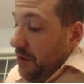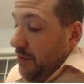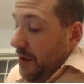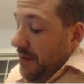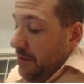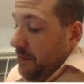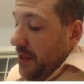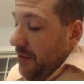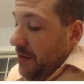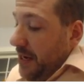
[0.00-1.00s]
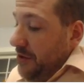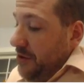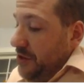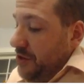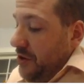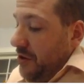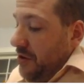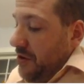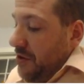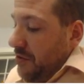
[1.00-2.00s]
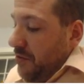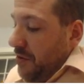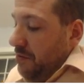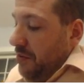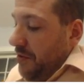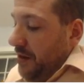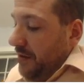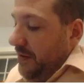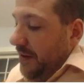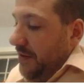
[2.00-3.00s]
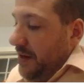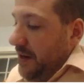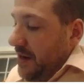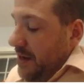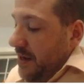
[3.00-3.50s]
Do we have the pOH? Sure. 1.7